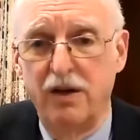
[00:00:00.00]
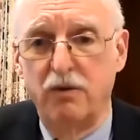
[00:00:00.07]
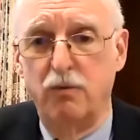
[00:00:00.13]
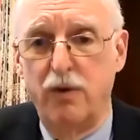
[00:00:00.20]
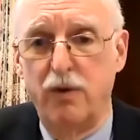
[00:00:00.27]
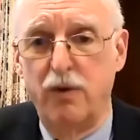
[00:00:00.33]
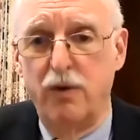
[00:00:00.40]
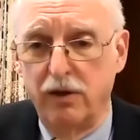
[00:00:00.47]

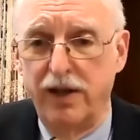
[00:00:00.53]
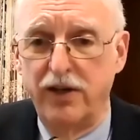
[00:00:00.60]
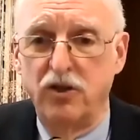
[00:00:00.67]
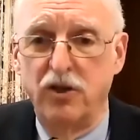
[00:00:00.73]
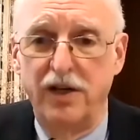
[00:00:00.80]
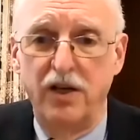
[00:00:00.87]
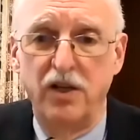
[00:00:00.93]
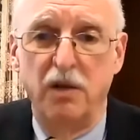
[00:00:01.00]

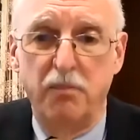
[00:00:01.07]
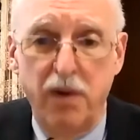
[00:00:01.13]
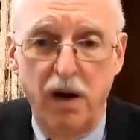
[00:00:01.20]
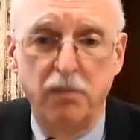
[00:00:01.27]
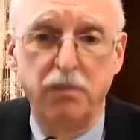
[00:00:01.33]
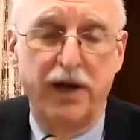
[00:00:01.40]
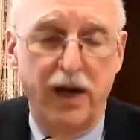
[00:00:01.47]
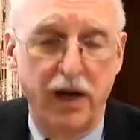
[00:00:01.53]
regulation in the
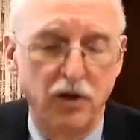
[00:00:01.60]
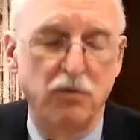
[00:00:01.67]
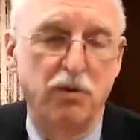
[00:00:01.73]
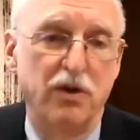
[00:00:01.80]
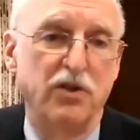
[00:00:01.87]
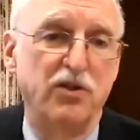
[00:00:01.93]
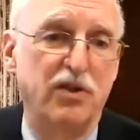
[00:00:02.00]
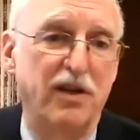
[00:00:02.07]
public
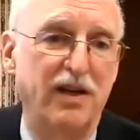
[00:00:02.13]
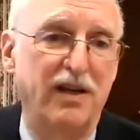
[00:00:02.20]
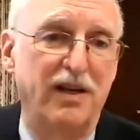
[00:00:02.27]
interest